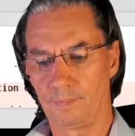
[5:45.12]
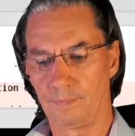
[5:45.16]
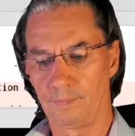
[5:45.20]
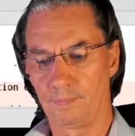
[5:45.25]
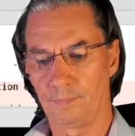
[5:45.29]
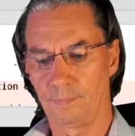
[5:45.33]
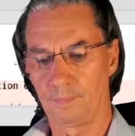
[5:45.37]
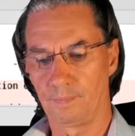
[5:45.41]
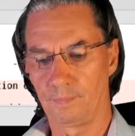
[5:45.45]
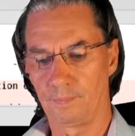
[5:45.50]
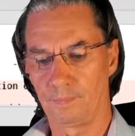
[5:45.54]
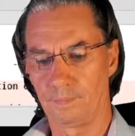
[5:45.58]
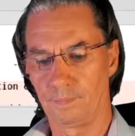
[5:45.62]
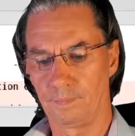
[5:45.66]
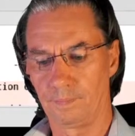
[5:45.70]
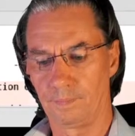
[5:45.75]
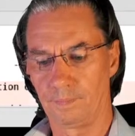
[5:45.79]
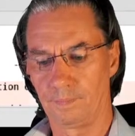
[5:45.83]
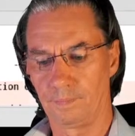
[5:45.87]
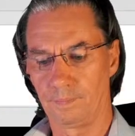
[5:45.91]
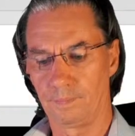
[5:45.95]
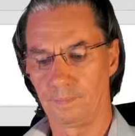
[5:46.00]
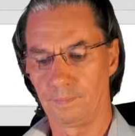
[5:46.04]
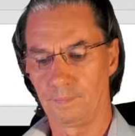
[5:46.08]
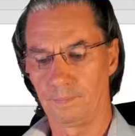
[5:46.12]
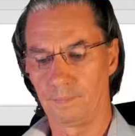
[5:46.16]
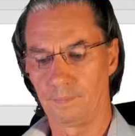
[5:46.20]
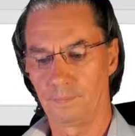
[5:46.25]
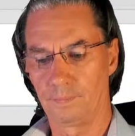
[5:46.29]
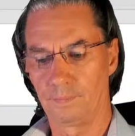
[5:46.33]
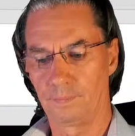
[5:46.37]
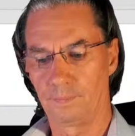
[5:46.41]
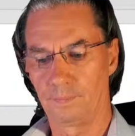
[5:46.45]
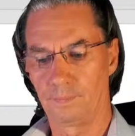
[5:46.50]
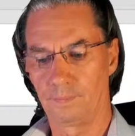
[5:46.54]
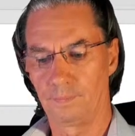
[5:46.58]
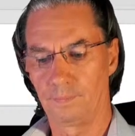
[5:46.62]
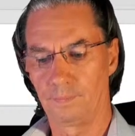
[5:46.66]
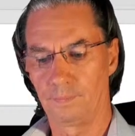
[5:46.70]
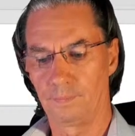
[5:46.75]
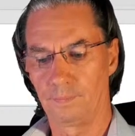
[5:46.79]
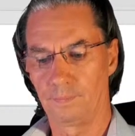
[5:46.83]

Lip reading: [no speech]